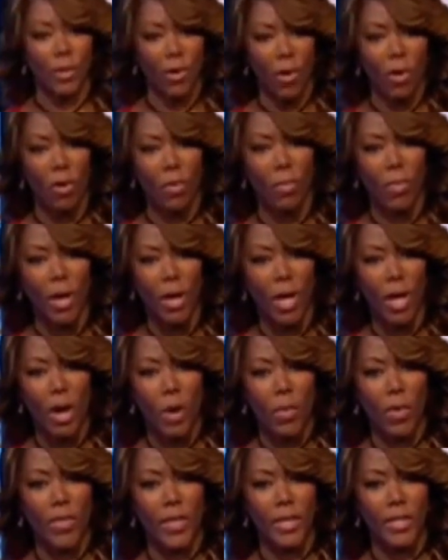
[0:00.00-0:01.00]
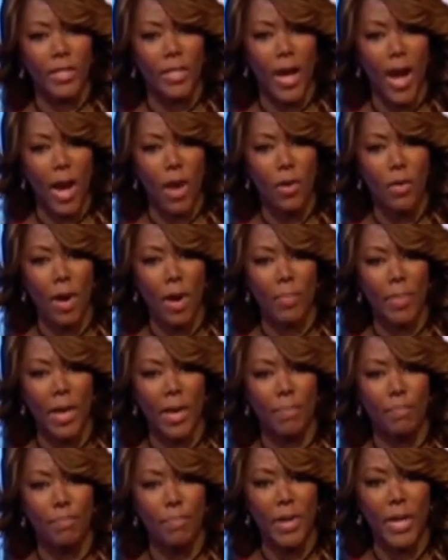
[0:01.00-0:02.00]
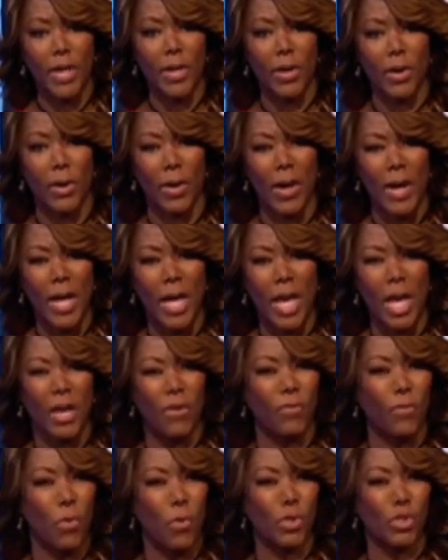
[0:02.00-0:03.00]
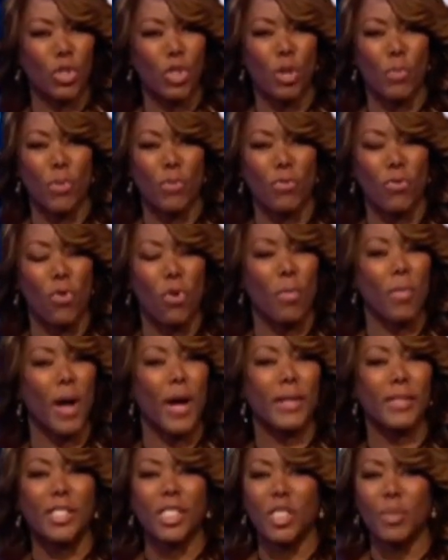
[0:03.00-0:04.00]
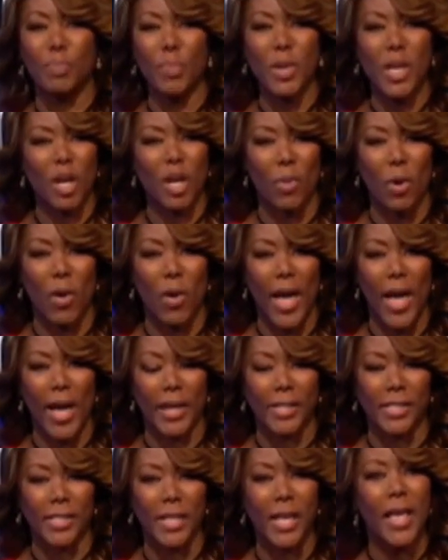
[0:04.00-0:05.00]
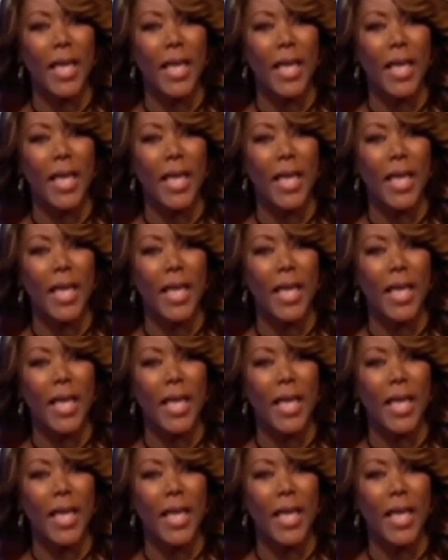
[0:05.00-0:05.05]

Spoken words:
home where they tied her up and beat her and forced her to perform unspeakable acts.